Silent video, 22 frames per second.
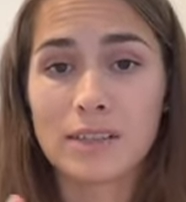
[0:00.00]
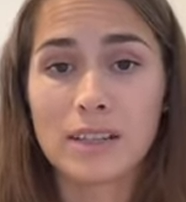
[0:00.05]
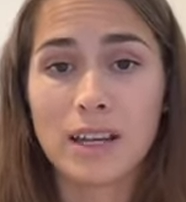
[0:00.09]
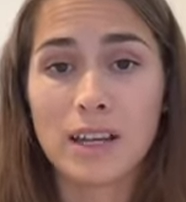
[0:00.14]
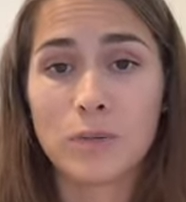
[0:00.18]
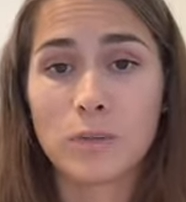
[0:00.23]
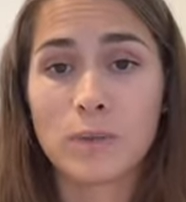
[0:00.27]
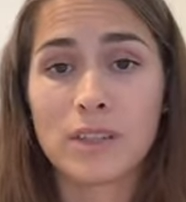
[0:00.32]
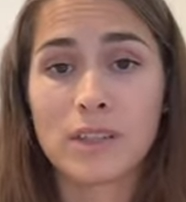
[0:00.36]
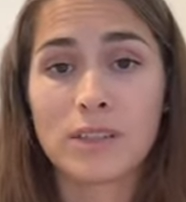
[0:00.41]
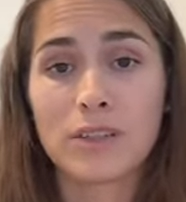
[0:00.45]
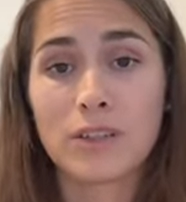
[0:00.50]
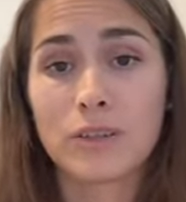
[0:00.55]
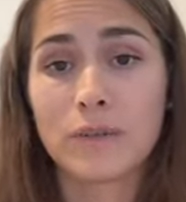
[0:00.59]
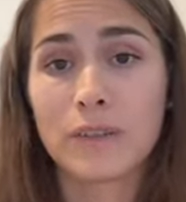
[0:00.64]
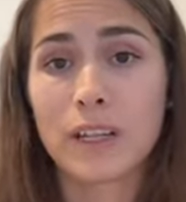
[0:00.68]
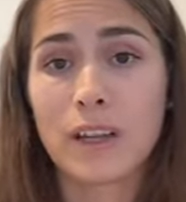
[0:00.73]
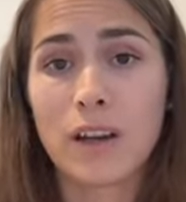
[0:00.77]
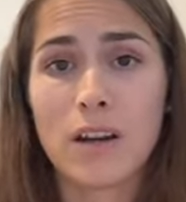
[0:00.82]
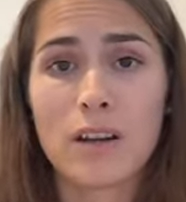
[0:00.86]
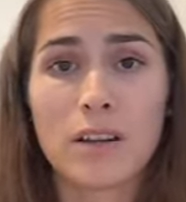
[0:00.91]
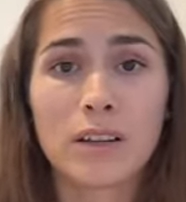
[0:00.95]
I was
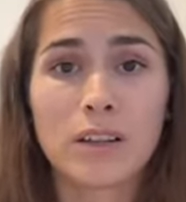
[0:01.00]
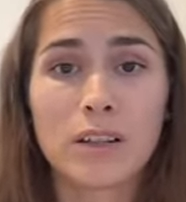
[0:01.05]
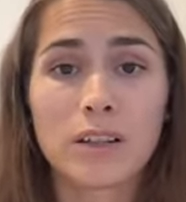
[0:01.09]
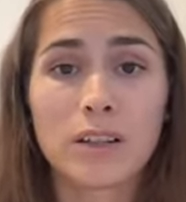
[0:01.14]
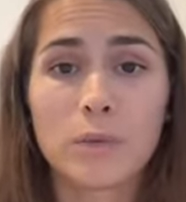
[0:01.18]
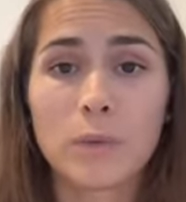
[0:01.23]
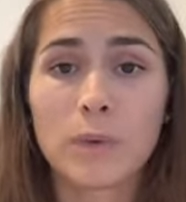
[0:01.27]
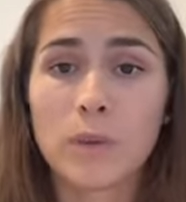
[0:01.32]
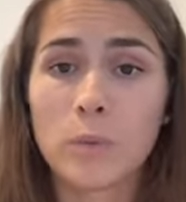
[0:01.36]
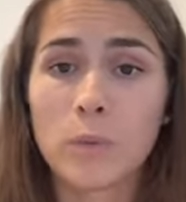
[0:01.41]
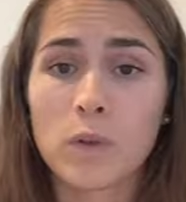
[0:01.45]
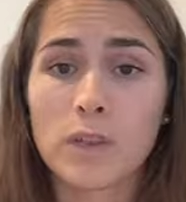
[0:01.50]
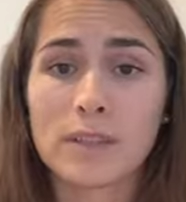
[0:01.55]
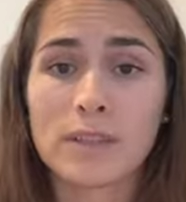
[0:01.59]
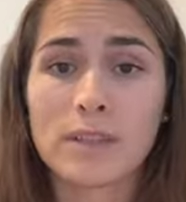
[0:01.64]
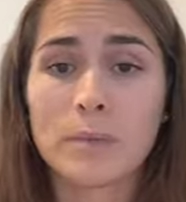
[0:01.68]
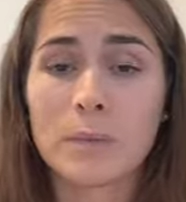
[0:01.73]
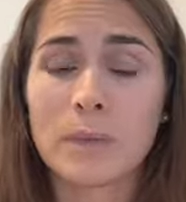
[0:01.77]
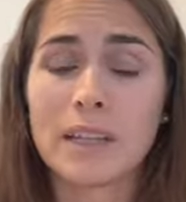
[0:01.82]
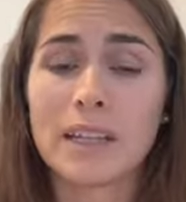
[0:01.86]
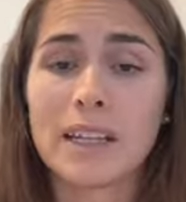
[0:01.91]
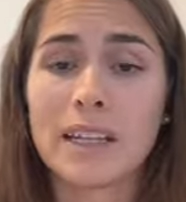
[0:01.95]
serving harder with more
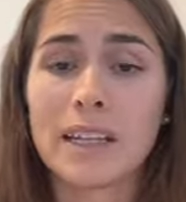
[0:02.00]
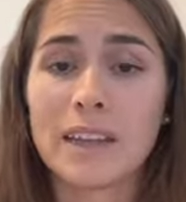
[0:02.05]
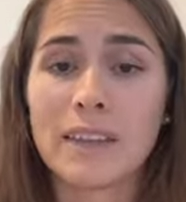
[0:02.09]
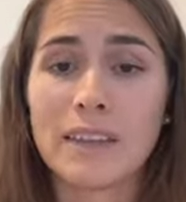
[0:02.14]
stability